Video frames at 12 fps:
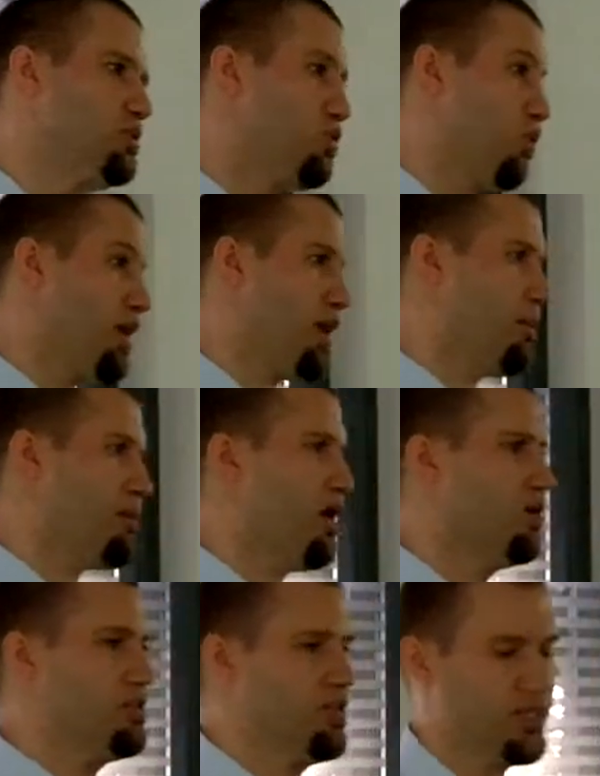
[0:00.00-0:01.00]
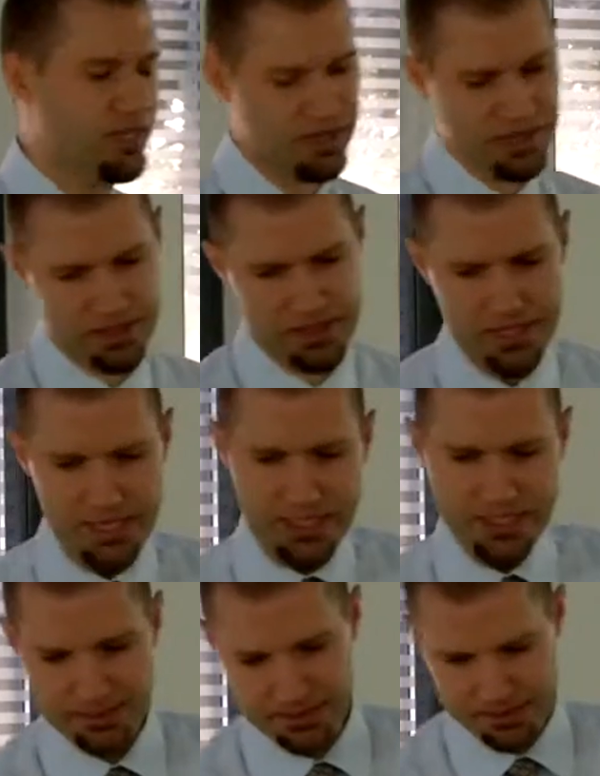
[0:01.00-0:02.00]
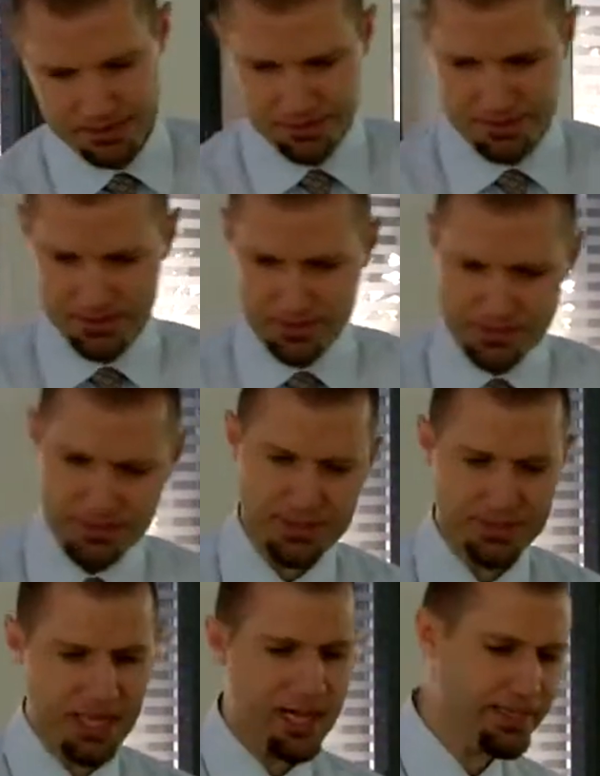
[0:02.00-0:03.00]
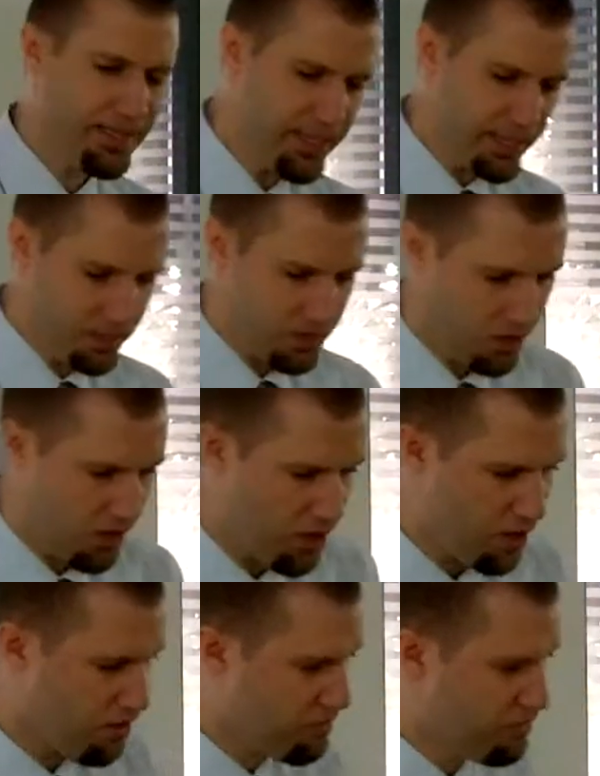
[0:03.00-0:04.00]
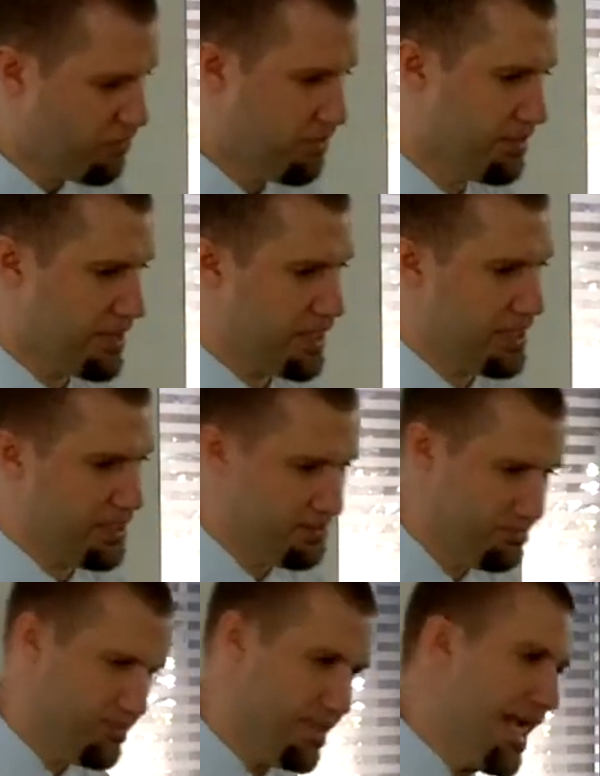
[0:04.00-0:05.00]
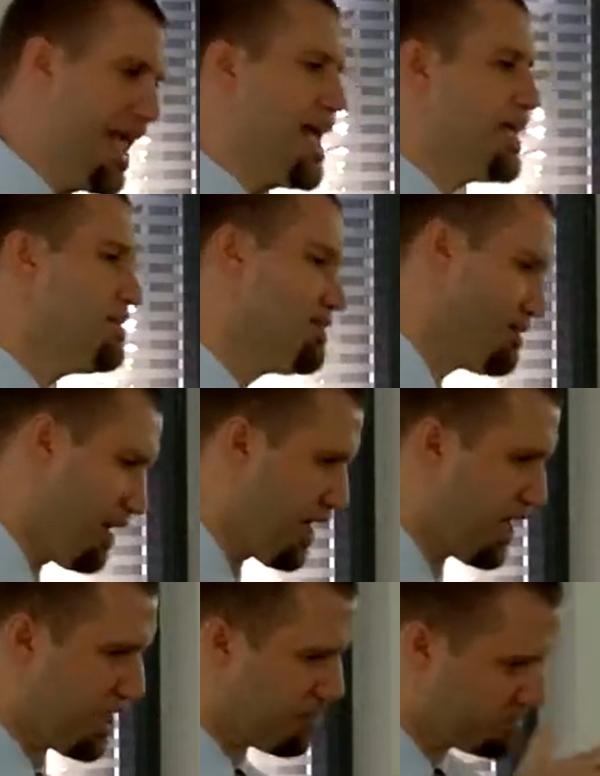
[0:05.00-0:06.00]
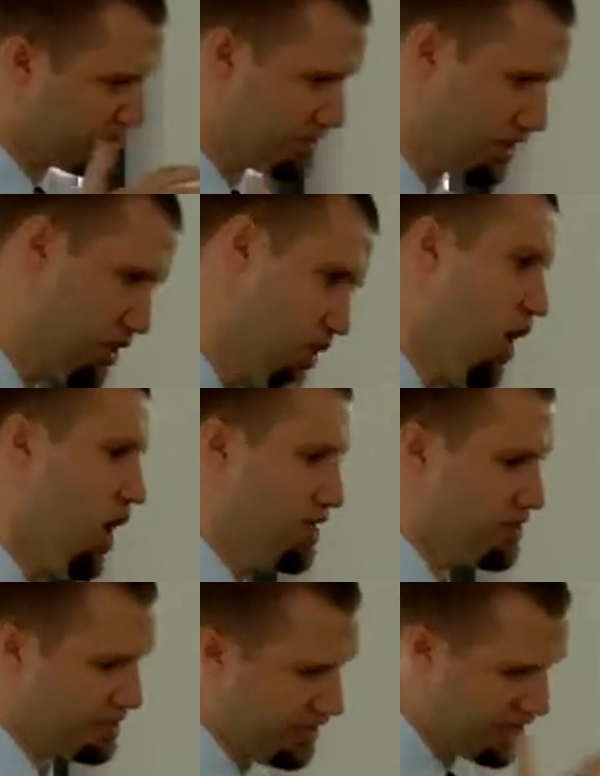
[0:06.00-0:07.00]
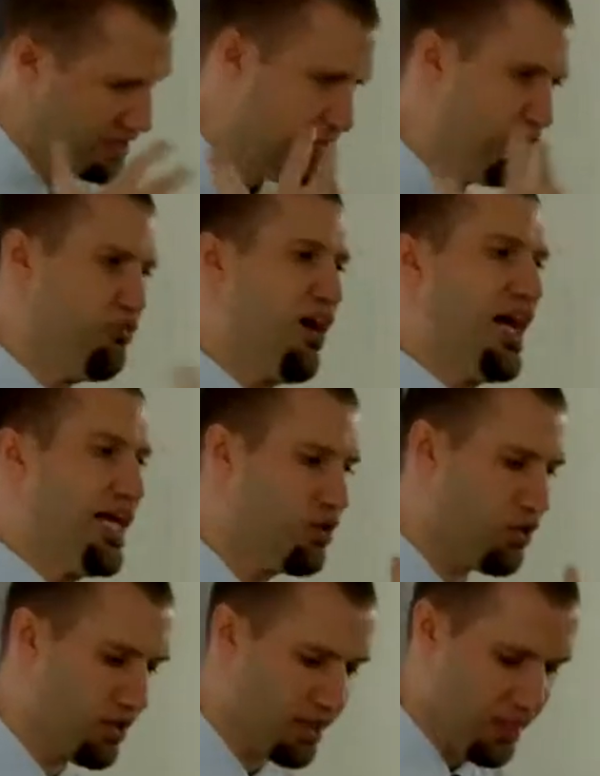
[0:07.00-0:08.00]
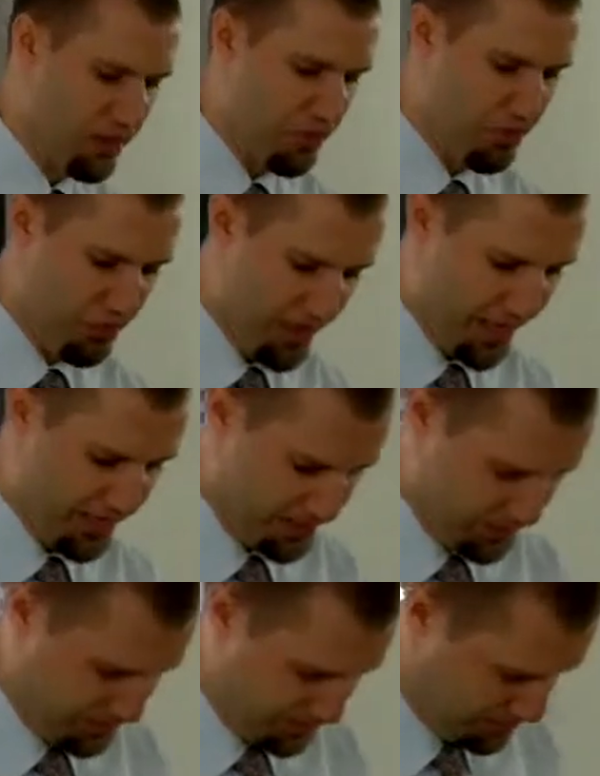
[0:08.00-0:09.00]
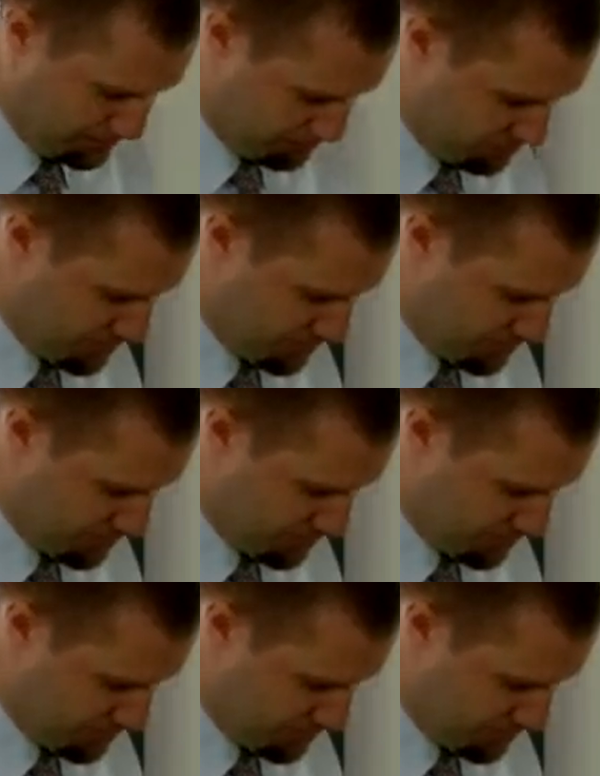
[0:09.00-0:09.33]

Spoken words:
we're talking about the study of the end times, the last days, the final things.